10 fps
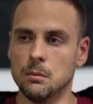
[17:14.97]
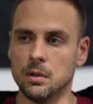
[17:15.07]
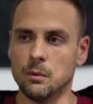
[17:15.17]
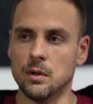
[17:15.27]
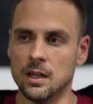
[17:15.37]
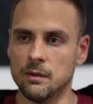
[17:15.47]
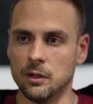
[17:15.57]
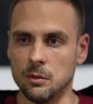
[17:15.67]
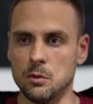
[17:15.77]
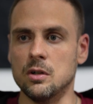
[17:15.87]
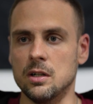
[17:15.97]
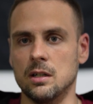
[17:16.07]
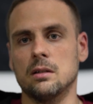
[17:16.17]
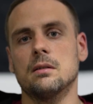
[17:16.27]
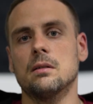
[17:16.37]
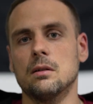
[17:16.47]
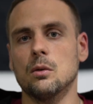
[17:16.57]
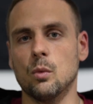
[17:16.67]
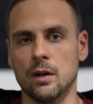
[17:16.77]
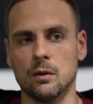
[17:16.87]
but I want to have a community
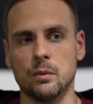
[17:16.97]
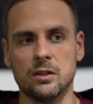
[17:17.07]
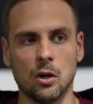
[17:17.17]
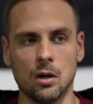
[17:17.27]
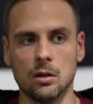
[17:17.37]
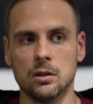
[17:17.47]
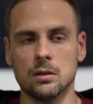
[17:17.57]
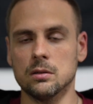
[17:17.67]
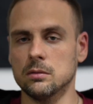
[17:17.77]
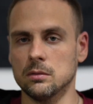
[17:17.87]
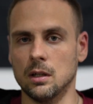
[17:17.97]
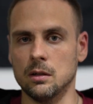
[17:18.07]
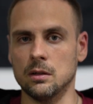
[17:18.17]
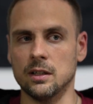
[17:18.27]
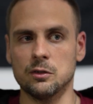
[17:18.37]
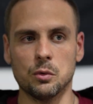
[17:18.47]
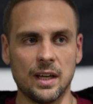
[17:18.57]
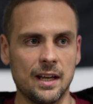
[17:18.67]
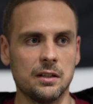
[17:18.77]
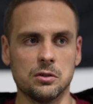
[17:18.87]
where we talk and it's
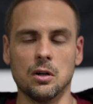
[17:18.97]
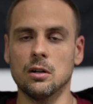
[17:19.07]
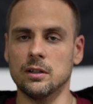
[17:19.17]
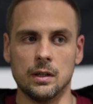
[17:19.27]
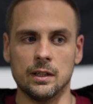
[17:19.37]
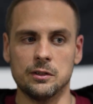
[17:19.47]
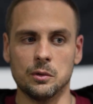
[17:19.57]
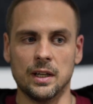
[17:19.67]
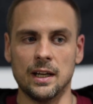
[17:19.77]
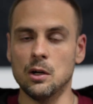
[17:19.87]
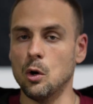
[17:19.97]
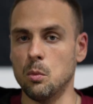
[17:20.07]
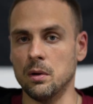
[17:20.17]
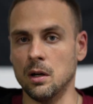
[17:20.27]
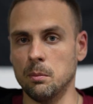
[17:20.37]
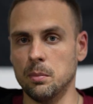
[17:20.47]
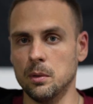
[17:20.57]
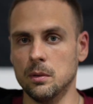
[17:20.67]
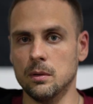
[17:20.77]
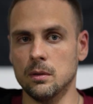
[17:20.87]
okay to talk and it's okay to open
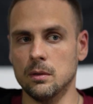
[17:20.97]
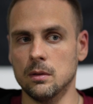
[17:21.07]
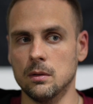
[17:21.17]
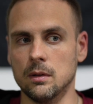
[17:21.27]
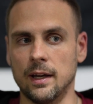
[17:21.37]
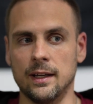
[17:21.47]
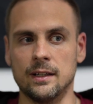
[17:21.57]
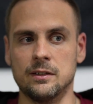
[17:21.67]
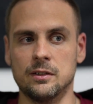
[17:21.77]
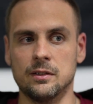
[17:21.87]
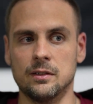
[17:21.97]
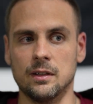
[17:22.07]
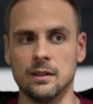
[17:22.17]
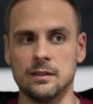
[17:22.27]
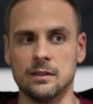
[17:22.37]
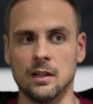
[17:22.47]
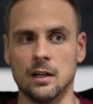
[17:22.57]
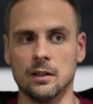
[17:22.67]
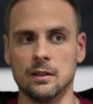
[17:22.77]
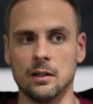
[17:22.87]
up and it's it's
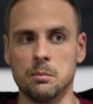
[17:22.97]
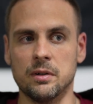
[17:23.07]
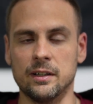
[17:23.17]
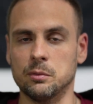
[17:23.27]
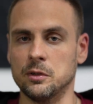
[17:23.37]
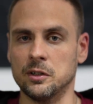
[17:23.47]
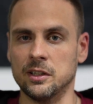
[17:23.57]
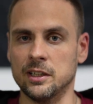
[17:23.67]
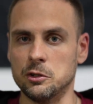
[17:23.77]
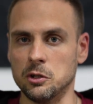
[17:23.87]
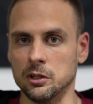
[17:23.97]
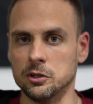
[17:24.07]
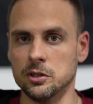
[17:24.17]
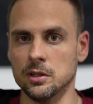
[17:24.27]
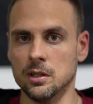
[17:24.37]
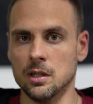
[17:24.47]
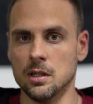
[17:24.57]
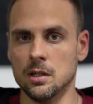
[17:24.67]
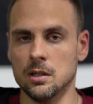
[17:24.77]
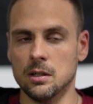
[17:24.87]
not a place where you're going to get judged
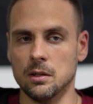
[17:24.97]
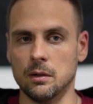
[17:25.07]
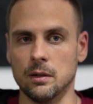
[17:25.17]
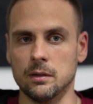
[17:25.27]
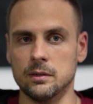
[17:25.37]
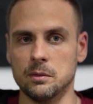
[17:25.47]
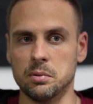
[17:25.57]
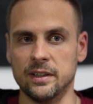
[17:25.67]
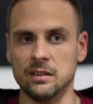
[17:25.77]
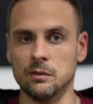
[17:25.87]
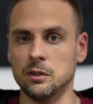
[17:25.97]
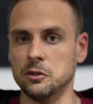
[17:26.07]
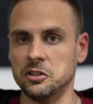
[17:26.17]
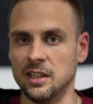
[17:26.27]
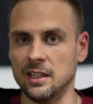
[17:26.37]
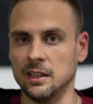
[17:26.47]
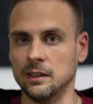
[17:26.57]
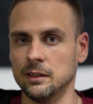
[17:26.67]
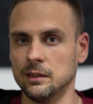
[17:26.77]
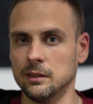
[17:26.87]
uh, it's a place of
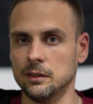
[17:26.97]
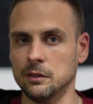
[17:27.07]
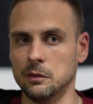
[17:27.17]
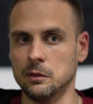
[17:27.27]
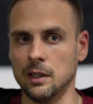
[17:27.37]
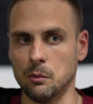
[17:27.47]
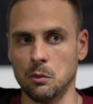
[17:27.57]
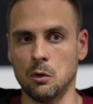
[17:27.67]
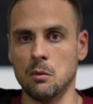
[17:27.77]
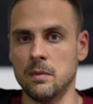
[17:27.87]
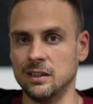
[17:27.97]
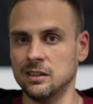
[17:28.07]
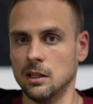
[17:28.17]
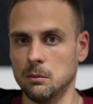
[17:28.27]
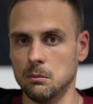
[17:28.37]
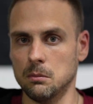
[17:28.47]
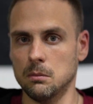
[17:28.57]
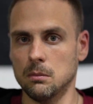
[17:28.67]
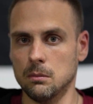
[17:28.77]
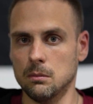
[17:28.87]
understanding that we're all messed up
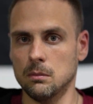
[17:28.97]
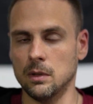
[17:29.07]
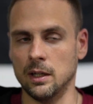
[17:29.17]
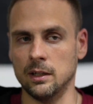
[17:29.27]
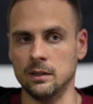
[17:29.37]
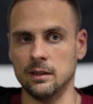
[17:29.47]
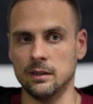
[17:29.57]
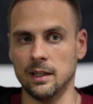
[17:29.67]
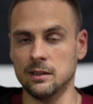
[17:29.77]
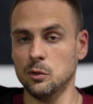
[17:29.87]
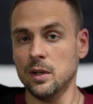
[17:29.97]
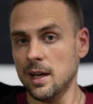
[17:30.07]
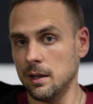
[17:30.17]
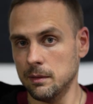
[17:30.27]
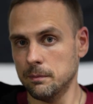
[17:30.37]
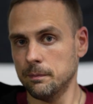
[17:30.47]
and that's okay.